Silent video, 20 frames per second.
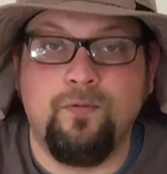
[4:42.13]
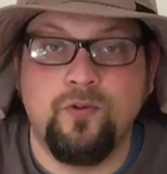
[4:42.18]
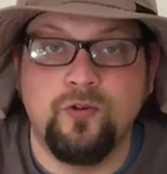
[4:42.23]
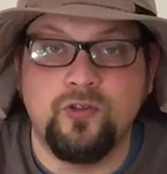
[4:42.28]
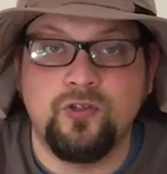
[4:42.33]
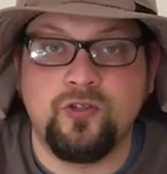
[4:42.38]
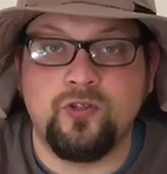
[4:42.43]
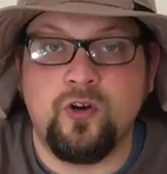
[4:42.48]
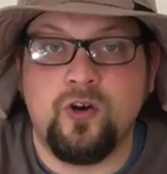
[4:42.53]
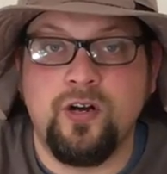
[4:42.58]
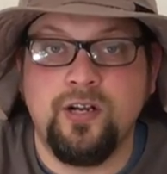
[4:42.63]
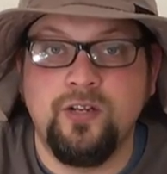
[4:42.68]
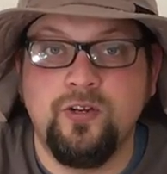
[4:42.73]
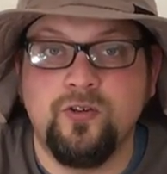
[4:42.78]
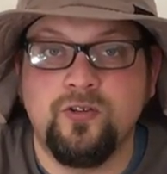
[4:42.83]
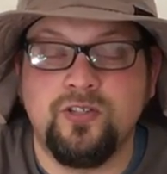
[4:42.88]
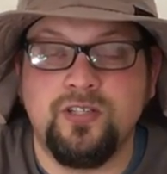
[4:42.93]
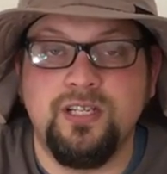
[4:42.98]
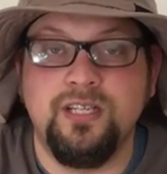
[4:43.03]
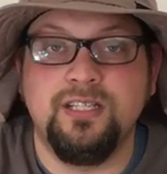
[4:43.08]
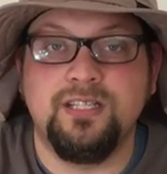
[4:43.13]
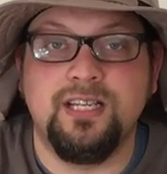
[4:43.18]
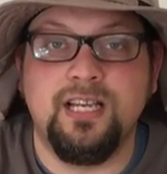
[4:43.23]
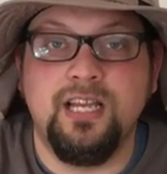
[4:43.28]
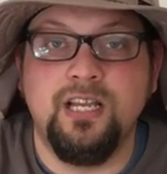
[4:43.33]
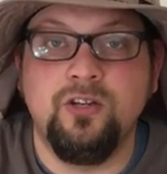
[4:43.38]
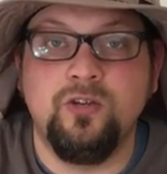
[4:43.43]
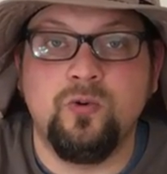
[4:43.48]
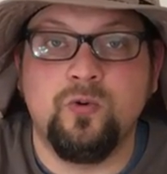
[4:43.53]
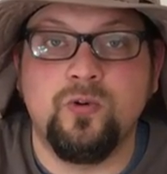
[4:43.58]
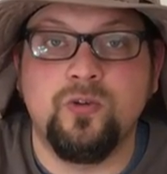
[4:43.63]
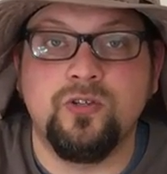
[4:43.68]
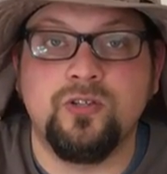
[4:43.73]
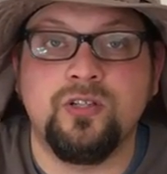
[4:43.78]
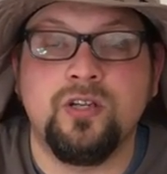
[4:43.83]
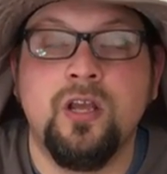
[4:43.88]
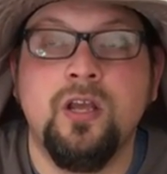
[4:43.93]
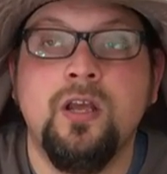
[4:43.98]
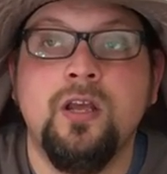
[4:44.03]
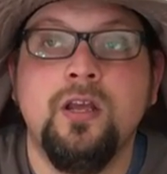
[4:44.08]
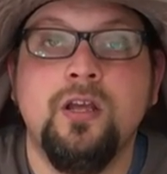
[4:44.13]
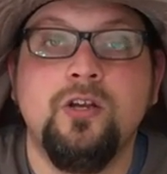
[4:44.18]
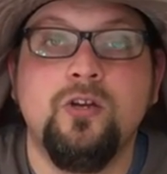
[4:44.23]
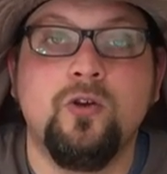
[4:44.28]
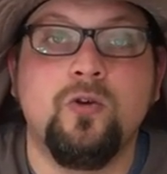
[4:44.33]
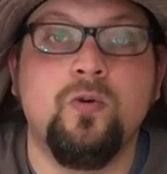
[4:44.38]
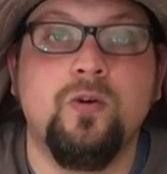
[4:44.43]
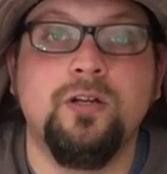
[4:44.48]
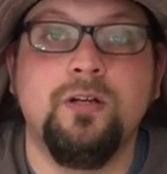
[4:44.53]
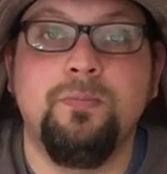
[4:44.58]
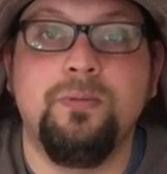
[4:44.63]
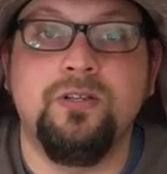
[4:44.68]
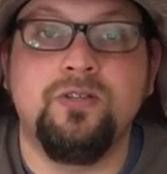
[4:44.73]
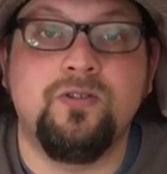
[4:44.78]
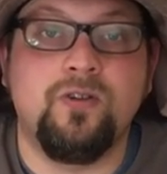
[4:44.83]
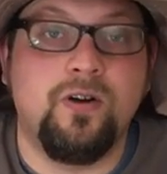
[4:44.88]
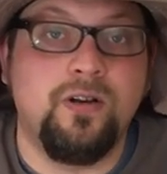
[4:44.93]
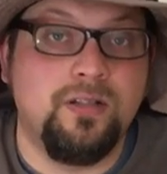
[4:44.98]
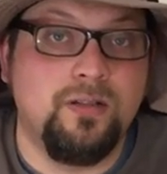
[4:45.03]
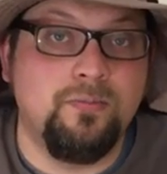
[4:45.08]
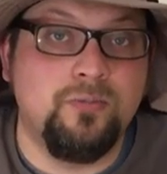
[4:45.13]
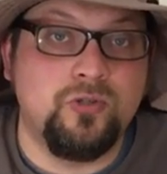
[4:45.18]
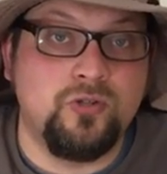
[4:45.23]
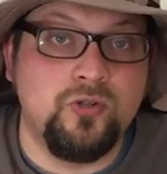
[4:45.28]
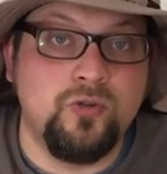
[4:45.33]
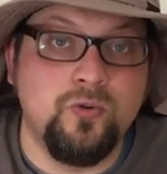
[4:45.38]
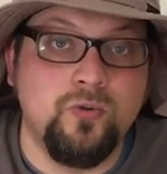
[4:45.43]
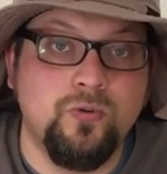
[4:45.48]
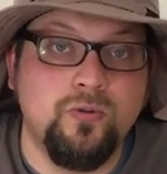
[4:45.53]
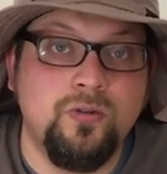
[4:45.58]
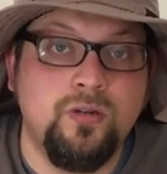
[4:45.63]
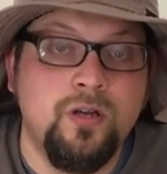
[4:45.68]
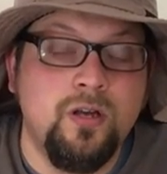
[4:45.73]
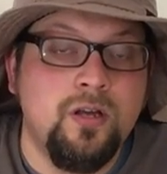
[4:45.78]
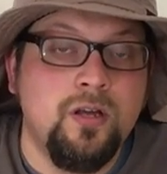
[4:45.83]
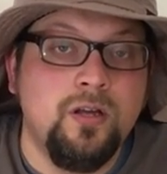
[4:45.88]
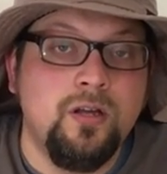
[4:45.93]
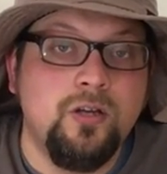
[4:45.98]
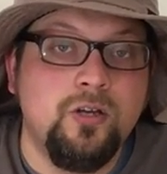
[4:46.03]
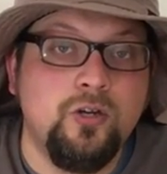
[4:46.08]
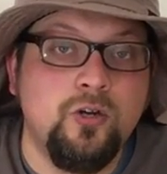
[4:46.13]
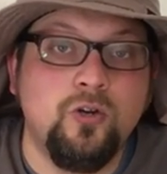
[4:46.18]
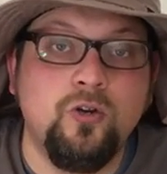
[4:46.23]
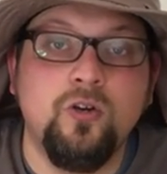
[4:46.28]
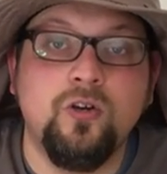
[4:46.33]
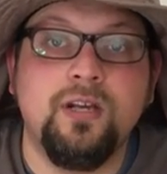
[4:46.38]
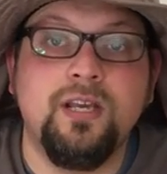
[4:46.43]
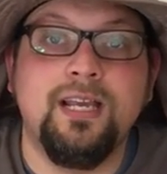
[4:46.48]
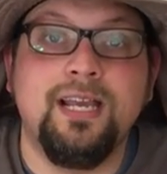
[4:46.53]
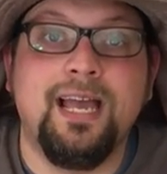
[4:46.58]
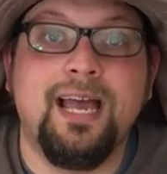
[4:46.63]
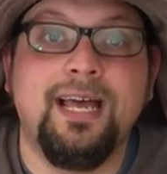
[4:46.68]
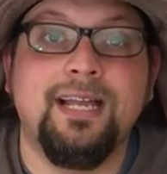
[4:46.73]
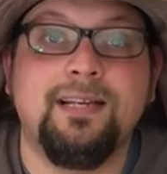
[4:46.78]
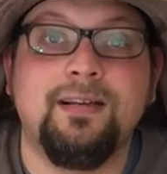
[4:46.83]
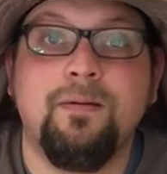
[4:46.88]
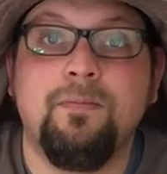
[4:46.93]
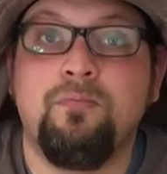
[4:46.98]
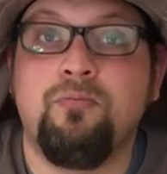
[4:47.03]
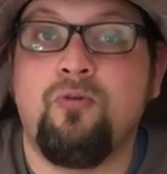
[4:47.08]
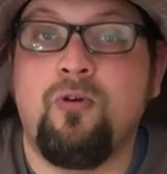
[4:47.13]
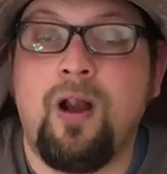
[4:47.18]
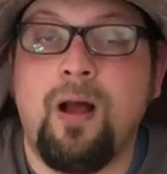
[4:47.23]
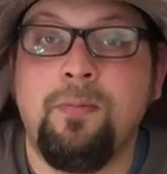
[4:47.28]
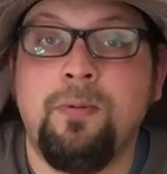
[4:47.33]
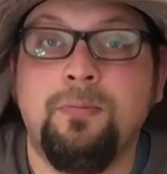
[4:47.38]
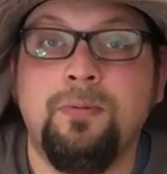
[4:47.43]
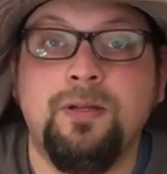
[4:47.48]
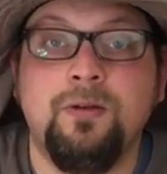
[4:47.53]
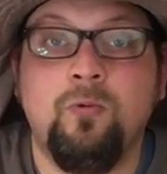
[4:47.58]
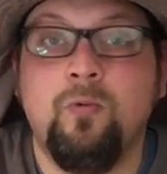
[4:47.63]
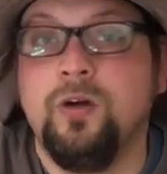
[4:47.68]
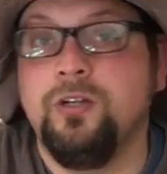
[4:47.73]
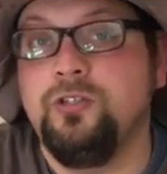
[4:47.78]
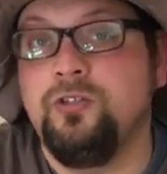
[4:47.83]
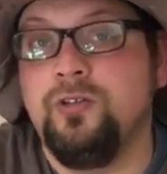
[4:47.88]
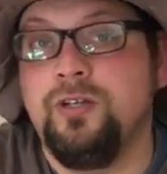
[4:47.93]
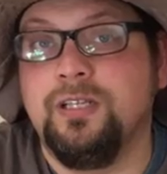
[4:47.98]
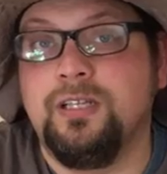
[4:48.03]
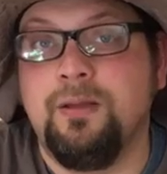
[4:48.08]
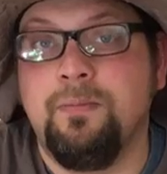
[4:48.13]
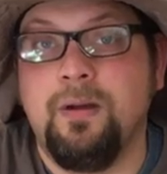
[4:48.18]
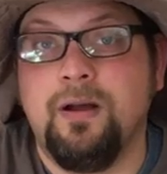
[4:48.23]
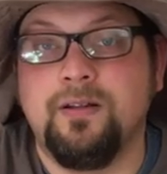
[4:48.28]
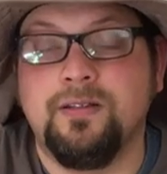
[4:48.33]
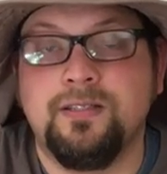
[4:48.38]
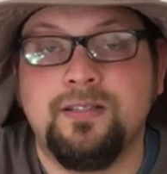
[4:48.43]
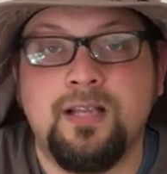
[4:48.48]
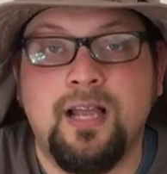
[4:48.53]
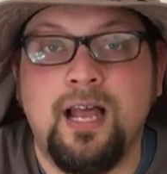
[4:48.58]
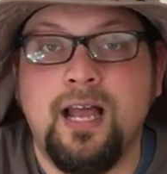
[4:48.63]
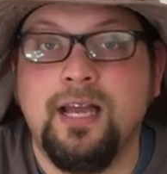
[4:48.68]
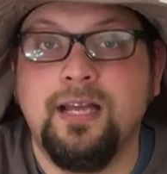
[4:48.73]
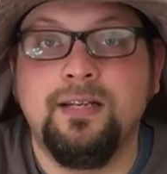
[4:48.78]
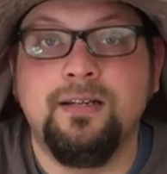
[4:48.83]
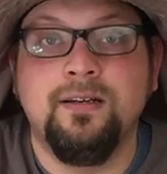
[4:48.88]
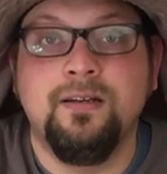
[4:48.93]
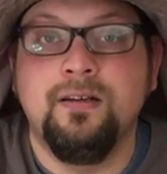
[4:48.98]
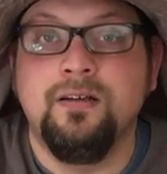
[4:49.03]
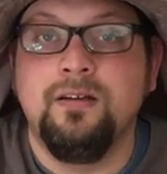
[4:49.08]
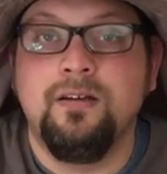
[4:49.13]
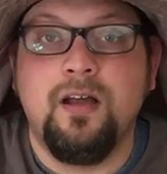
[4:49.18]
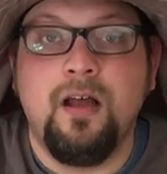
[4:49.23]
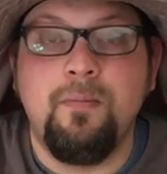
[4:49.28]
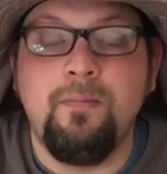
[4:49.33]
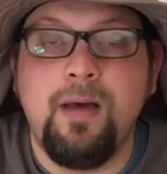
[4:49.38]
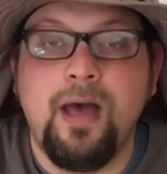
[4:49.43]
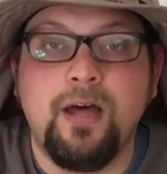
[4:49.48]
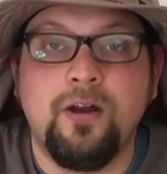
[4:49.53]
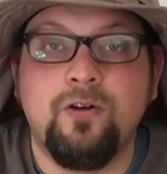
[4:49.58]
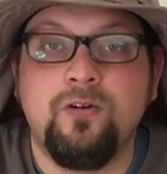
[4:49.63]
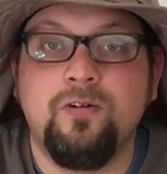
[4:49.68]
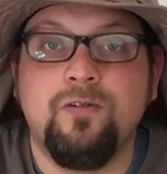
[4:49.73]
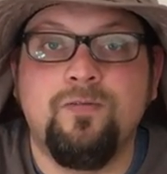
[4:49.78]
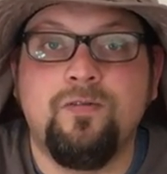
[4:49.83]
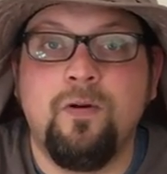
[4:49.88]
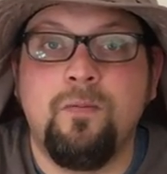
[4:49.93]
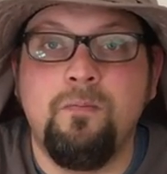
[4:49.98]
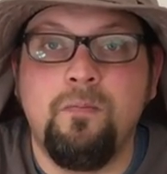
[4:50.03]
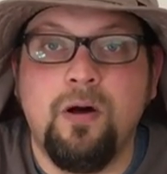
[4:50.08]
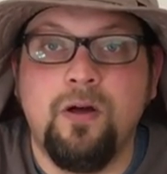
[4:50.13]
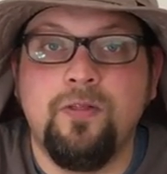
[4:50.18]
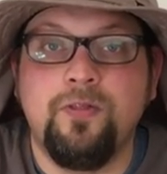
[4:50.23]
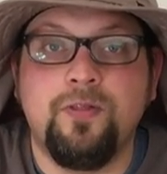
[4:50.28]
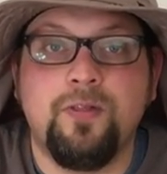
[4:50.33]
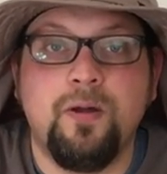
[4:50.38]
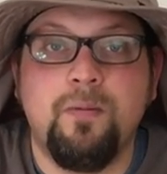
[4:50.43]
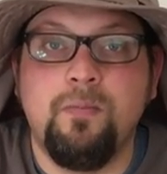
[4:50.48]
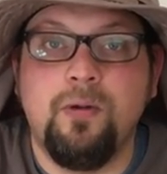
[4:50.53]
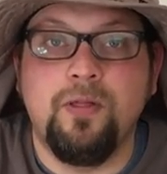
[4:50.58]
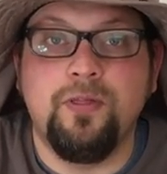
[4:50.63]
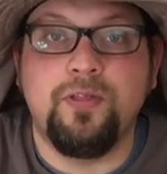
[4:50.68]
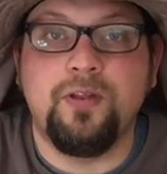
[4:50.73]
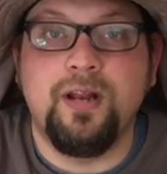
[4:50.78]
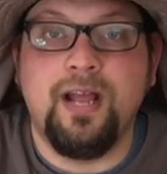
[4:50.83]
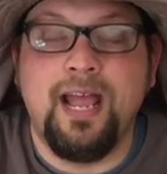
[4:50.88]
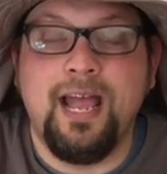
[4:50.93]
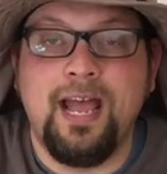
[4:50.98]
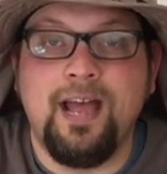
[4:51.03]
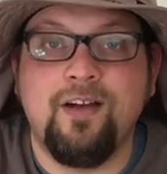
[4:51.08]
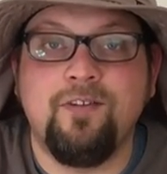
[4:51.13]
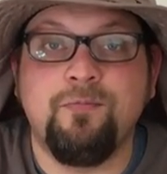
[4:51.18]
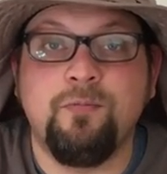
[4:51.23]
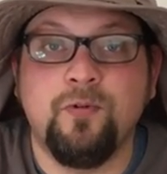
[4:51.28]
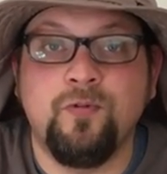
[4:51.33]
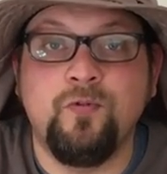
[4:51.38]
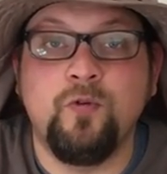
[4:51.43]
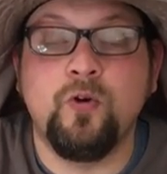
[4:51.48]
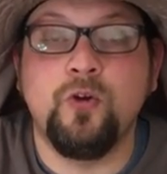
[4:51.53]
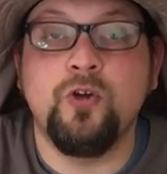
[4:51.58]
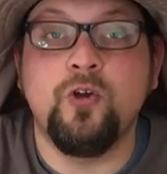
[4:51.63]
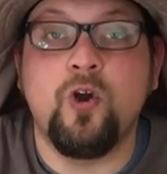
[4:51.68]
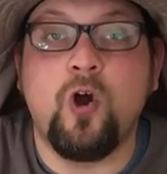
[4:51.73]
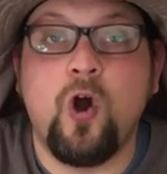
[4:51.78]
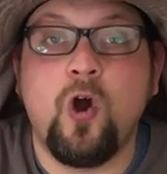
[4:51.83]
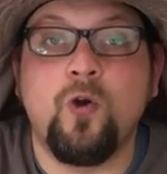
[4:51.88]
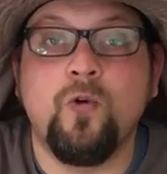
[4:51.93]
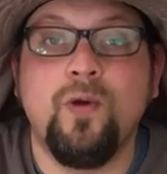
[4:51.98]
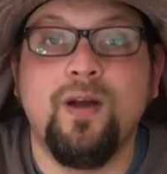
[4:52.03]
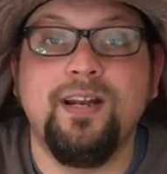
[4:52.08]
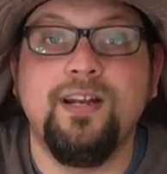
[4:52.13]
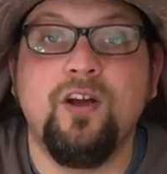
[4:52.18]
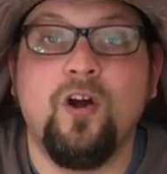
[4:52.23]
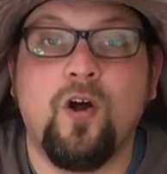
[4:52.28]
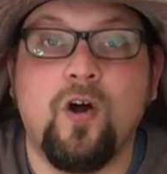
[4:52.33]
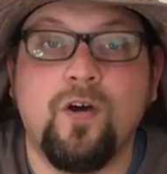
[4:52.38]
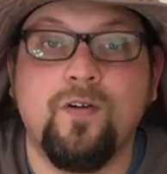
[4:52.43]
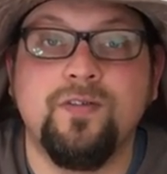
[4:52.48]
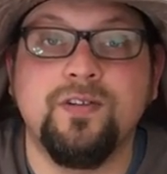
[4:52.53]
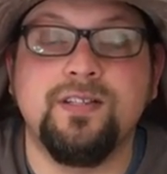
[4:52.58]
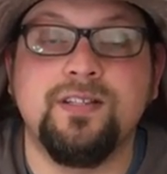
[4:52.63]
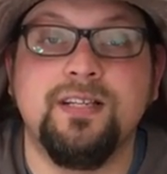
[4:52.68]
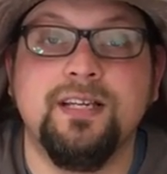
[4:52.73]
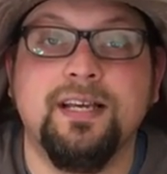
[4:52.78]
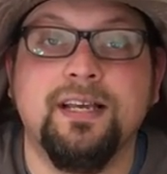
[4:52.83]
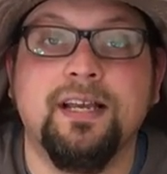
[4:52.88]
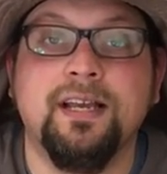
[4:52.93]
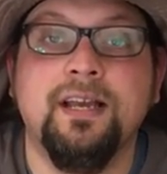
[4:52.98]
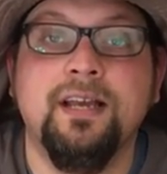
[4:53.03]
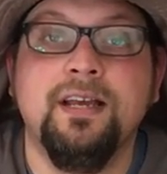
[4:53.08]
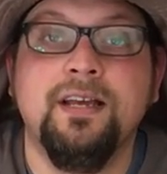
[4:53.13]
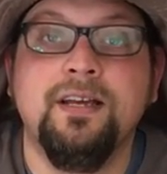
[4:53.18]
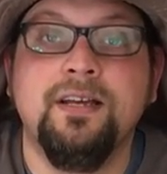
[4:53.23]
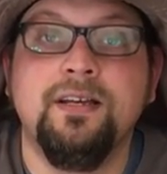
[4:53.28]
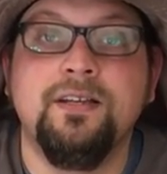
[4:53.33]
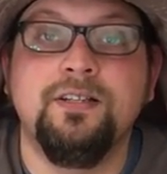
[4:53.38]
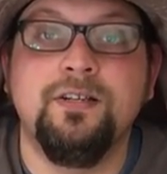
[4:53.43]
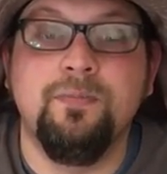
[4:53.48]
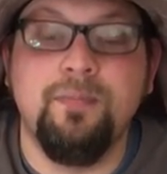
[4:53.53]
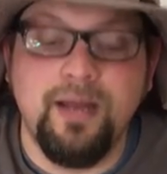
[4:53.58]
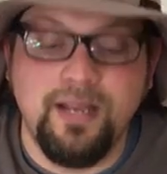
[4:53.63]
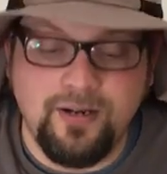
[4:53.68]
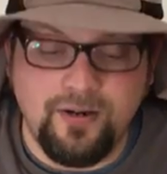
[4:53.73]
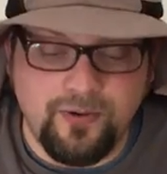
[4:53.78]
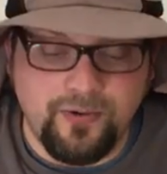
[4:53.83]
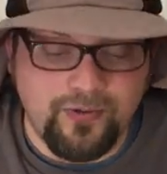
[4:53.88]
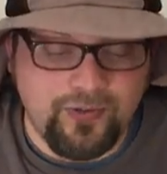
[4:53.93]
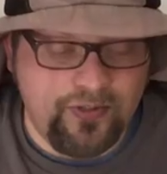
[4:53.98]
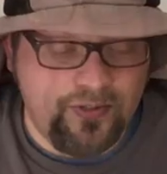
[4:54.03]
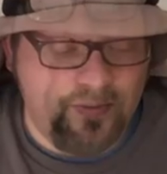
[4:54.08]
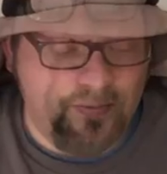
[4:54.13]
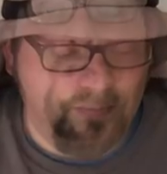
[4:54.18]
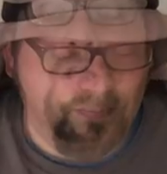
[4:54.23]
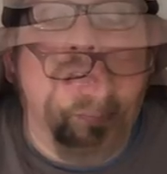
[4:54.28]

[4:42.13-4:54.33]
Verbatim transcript: if you're starting your seeds indoors you're going to be starting them soon, you're looking at probably once you get them outside, a matter of a month, a month and a half before you're already harvesting tomatoes.